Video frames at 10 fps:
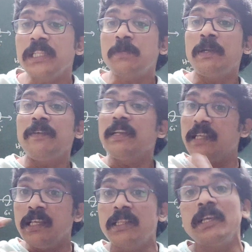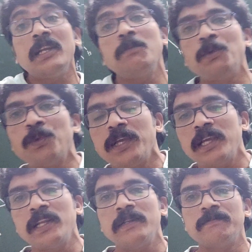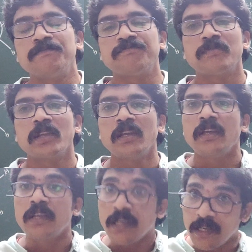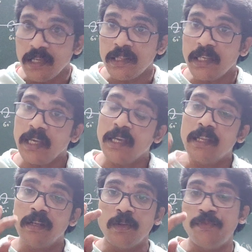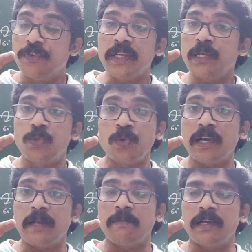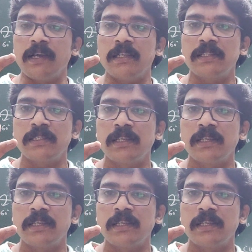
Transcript: between ethane and butane? In ethane, if you take two carbons,